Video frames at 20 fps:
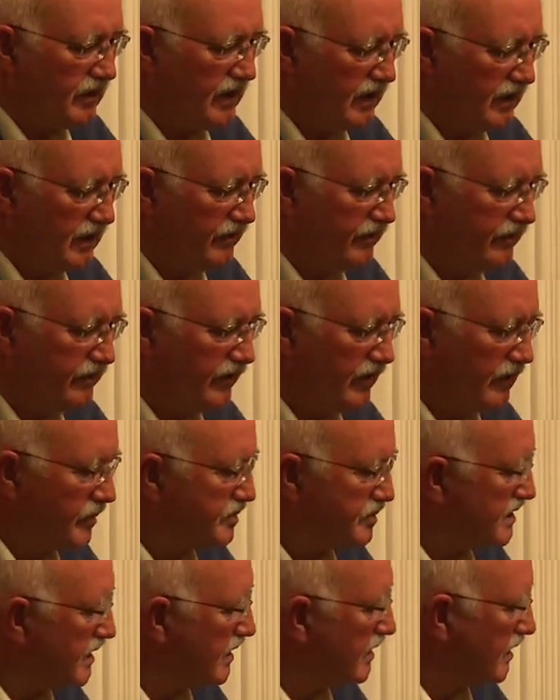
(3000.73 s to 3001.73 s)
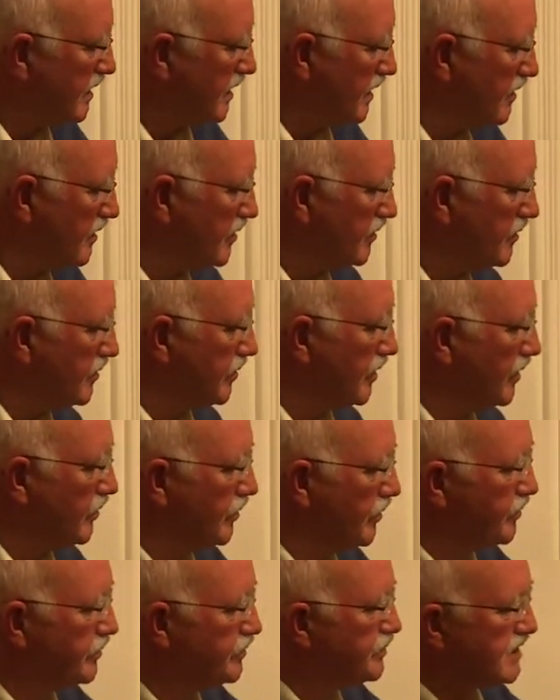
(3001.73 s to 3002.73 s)
by Philip Sidney
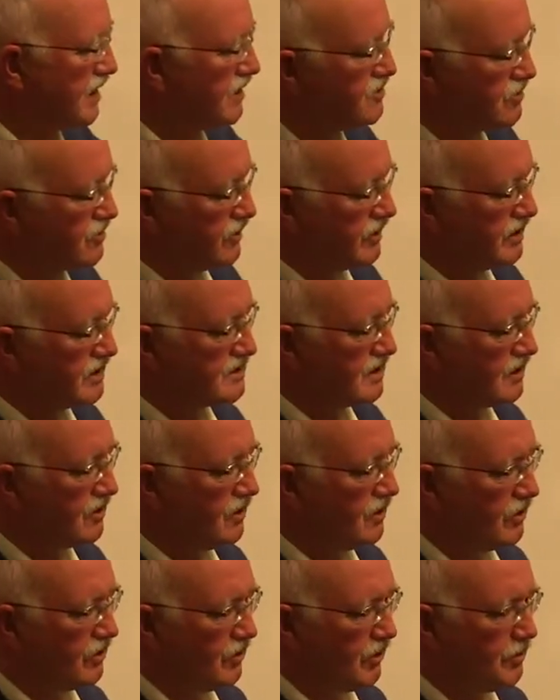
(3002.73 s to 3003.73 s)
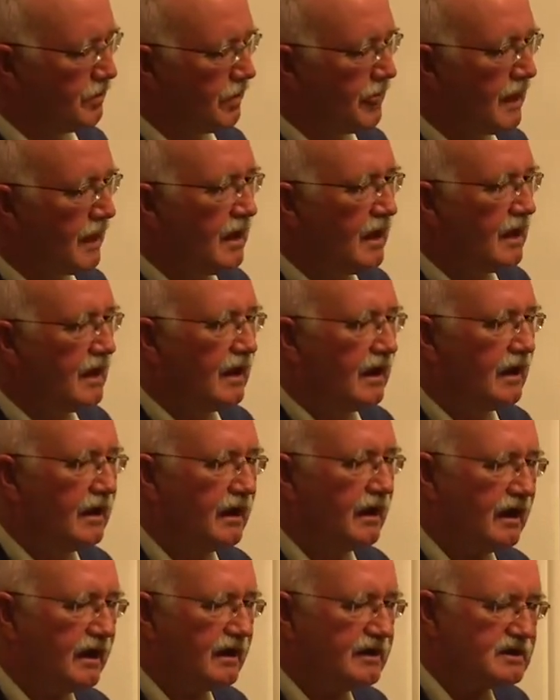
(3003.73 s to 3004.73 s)
centuries ago
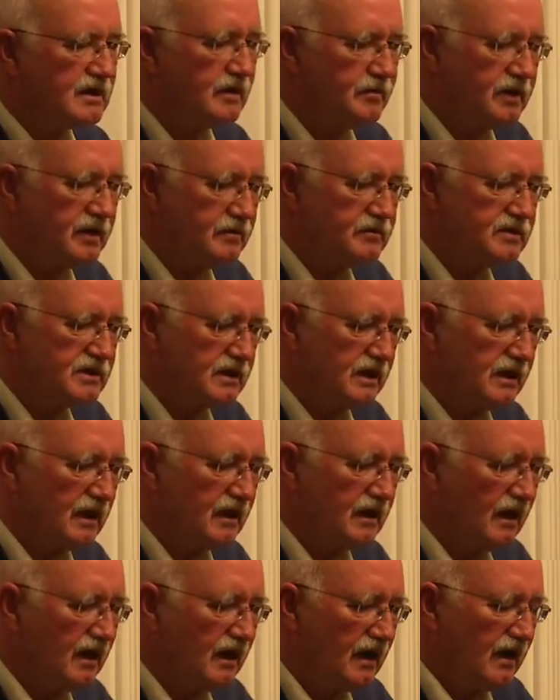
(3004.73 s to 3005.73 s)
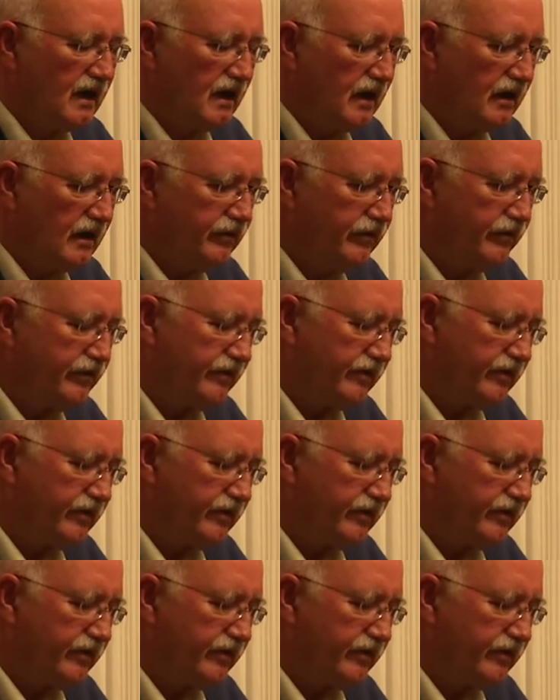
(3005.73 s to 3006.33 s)
and I sometimes think if